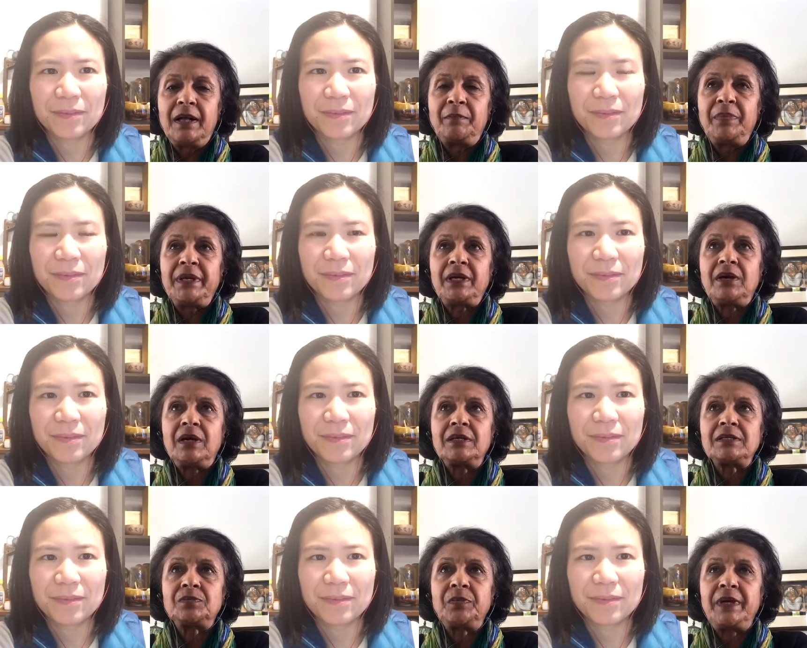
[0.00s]

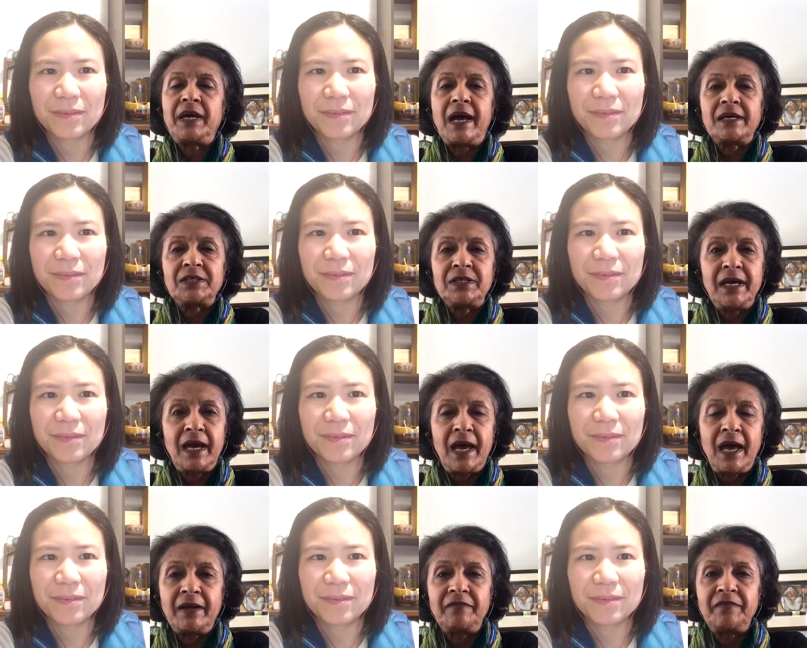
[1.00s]
Speaker 1: because we actually
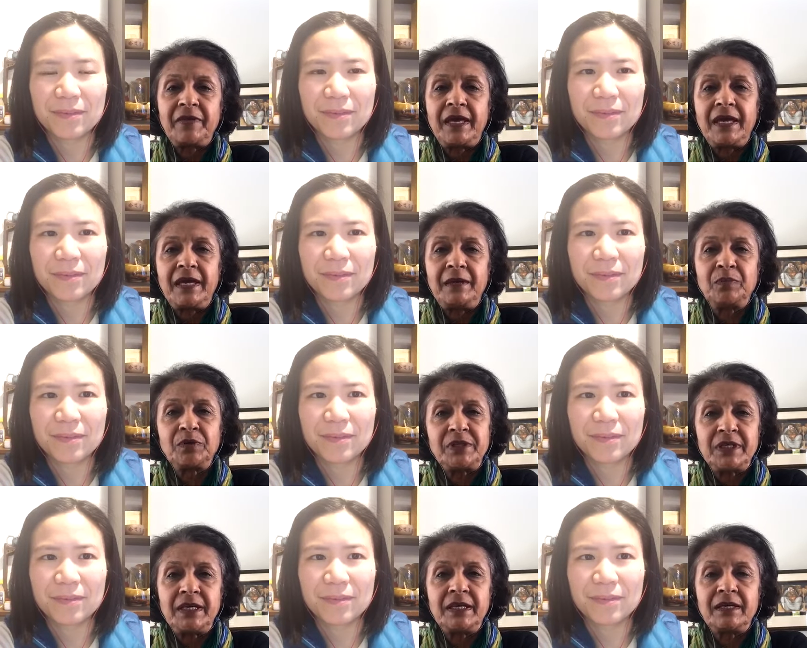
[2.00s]
have a
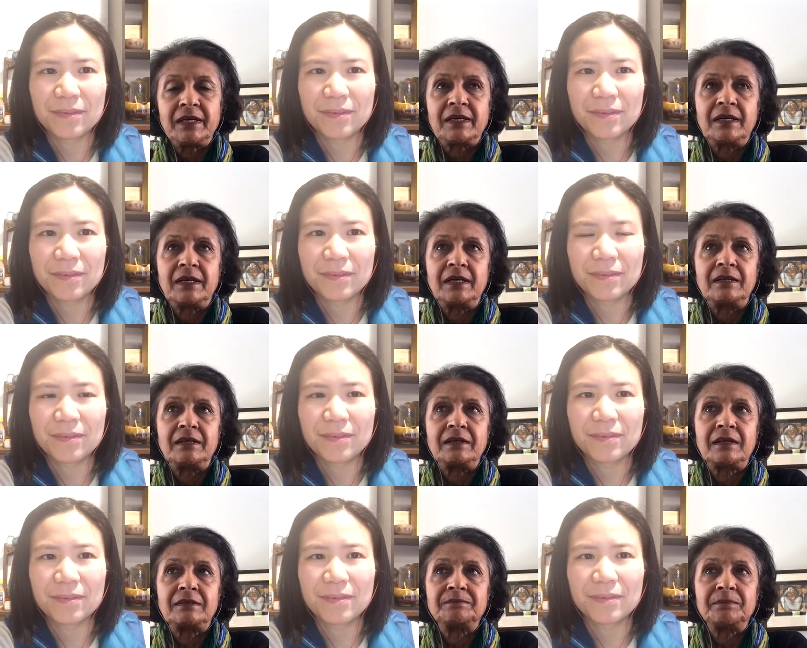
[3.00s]
boutique
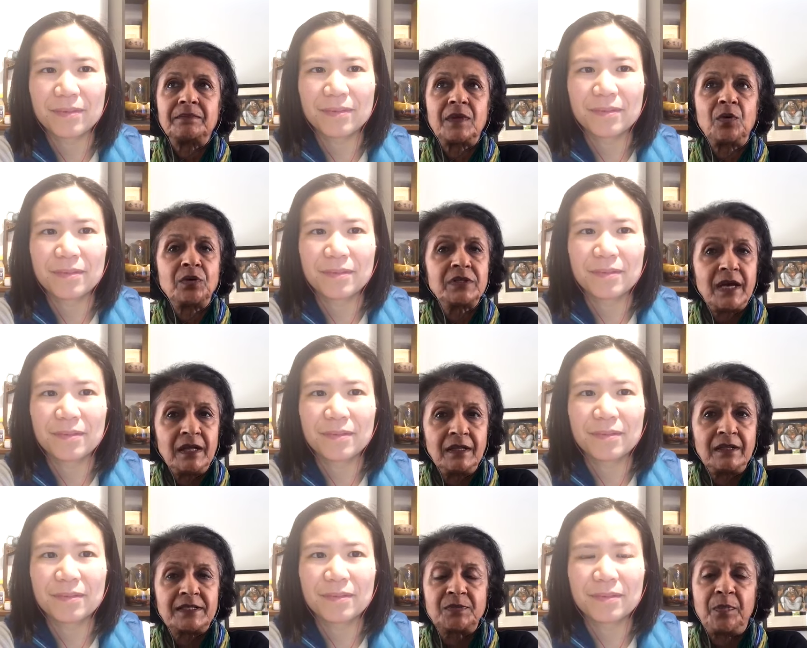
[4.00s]

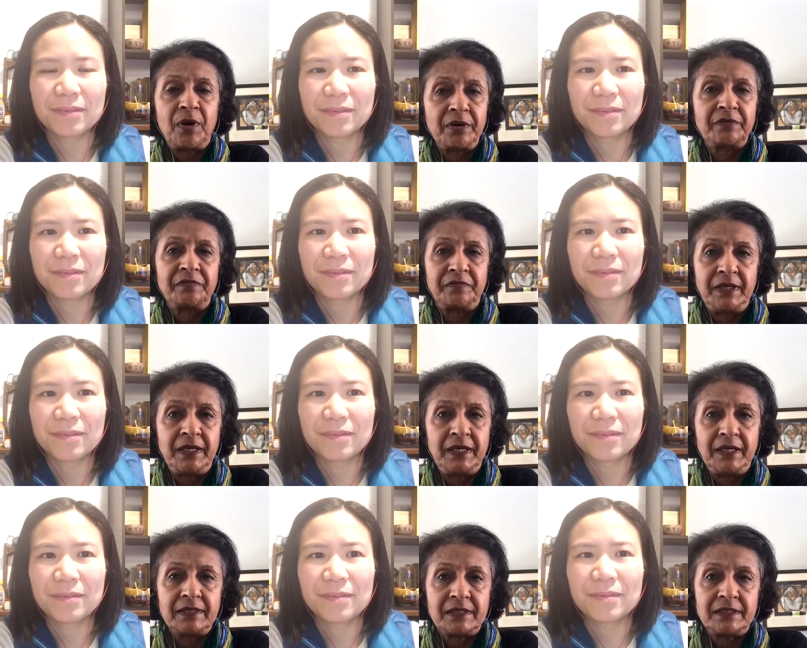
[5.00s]
hotel as part of
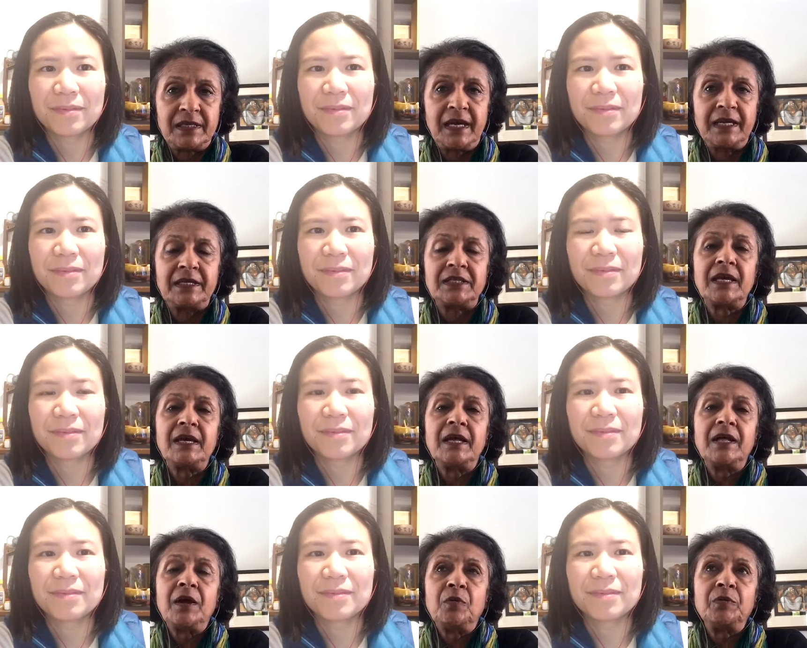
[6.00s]
the estate,
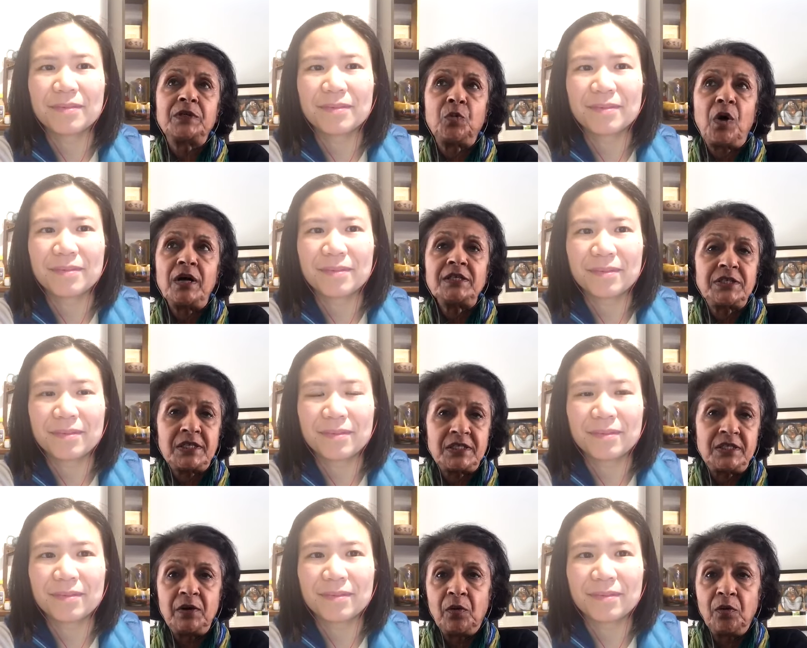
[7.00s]
which was
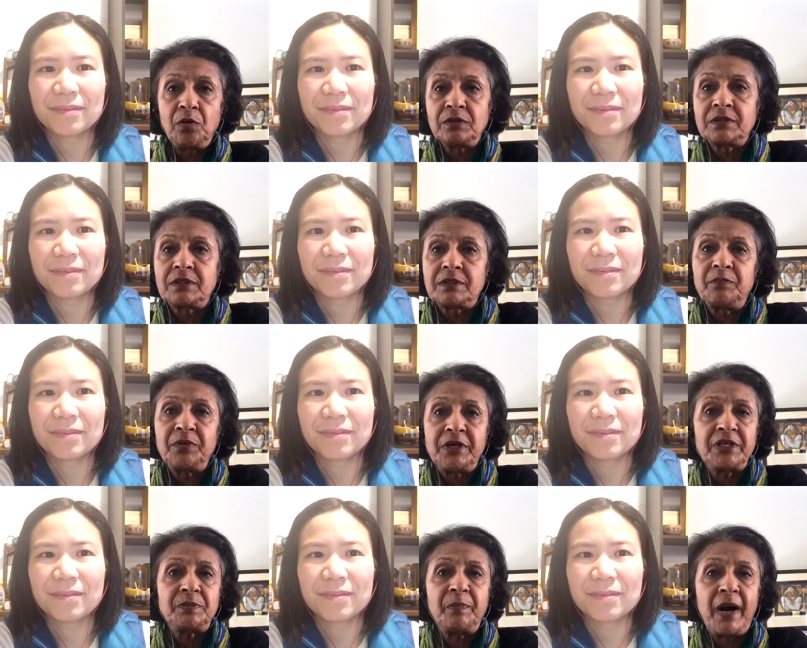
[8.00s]
just the old
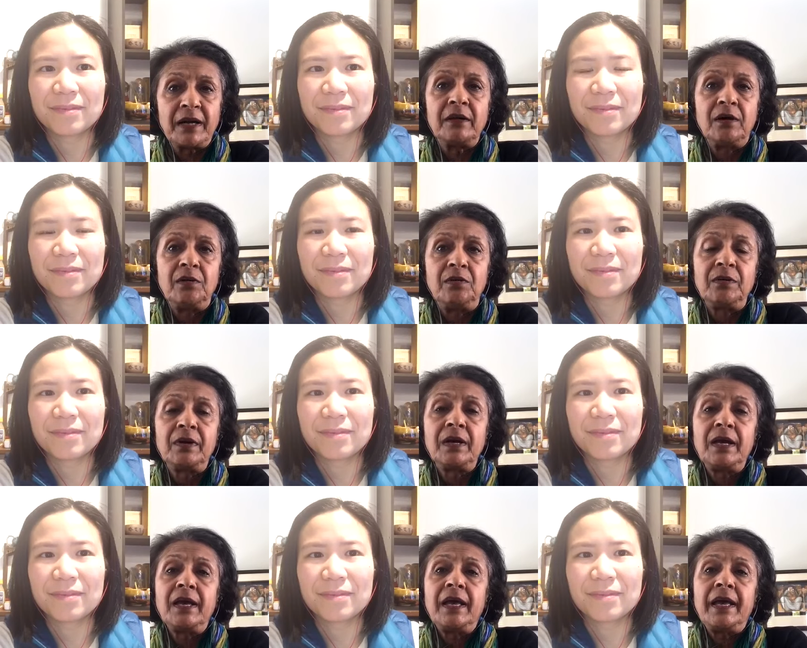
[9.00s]
British bungalow.
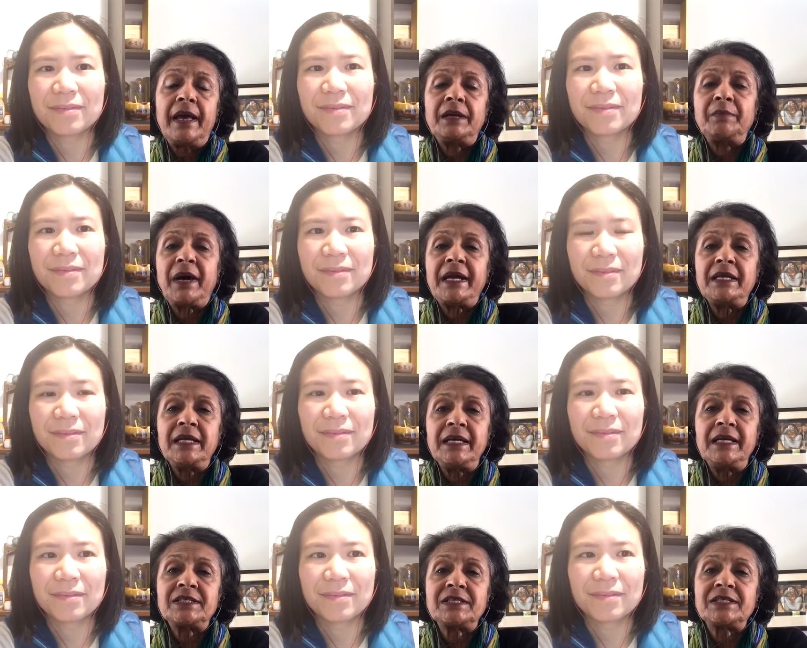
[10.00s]
And my
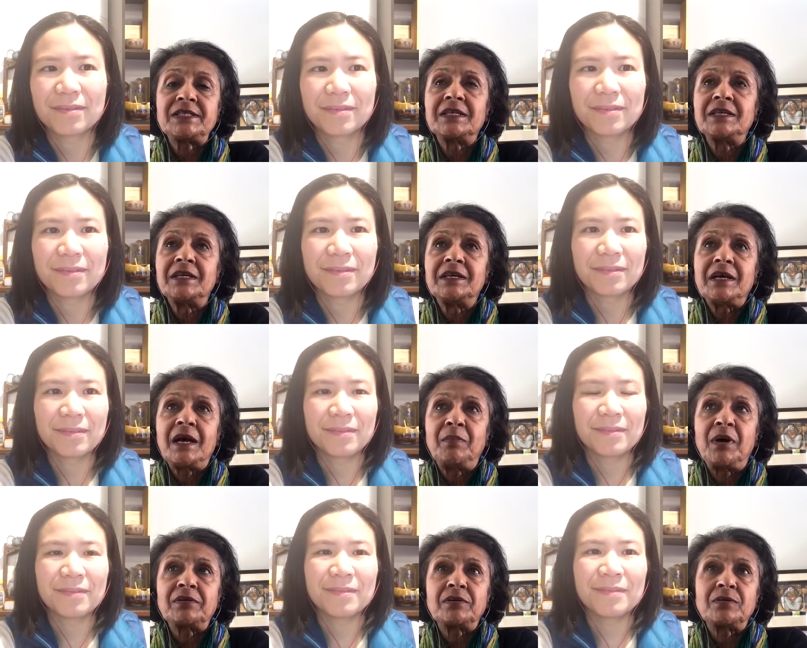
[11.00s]
niece,
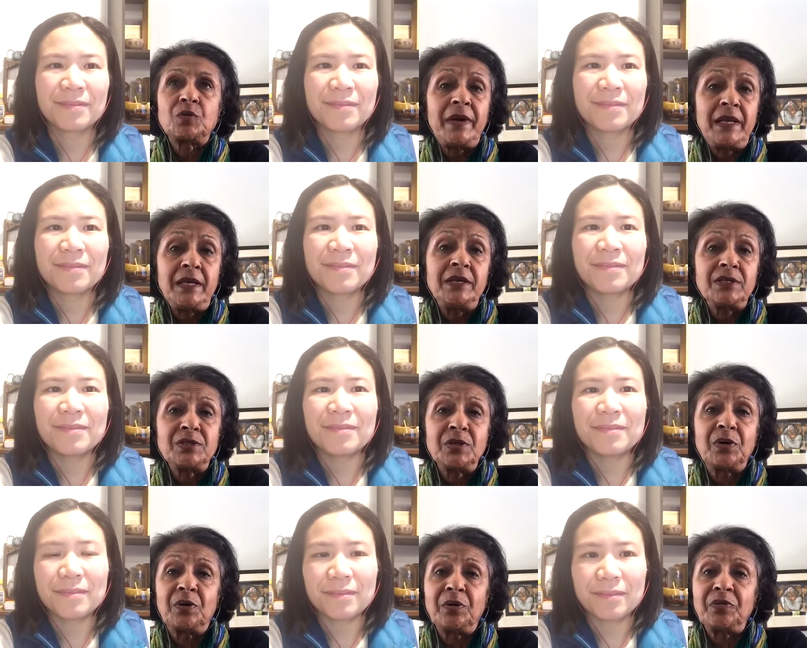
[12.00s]
about 20 years
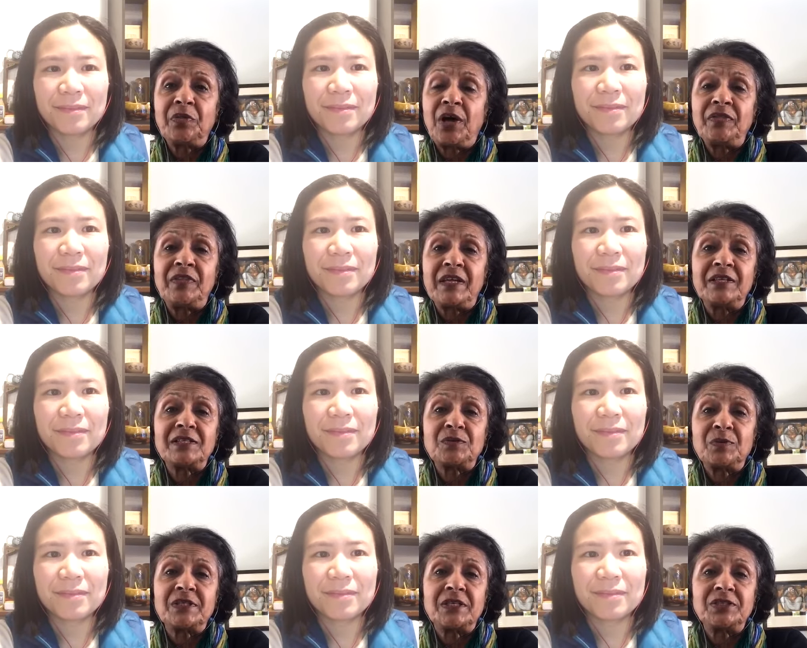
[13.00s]
ago, thought that this
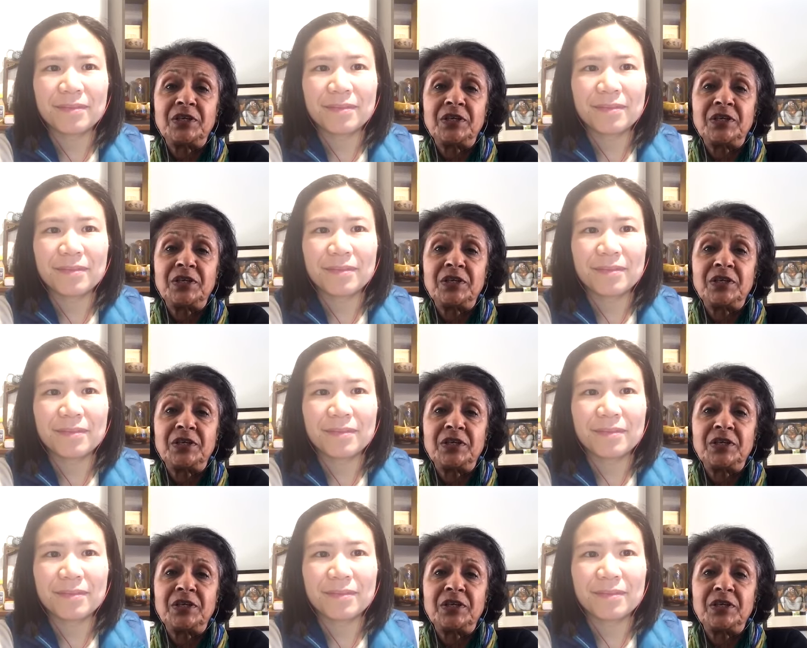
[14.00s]
was such a